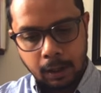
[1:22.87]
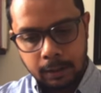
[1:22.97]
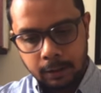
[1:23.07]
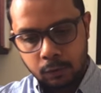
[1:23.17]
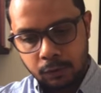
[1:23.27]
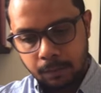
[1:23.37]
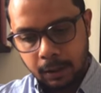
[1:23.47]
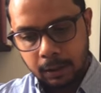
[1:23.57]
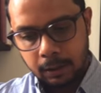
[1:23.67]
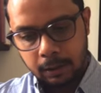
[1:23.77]
use
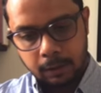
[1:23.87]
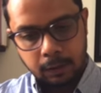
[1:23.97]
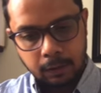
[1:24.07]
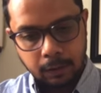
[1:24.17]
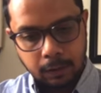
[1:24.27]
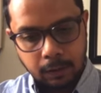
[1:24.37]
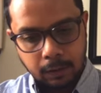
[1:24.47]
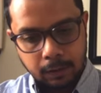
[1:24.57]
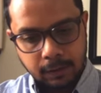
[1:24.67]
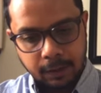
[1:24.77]
my
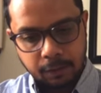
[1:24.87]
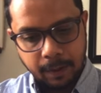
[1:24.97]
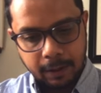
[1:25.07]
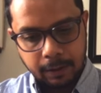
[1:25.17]
sketchpad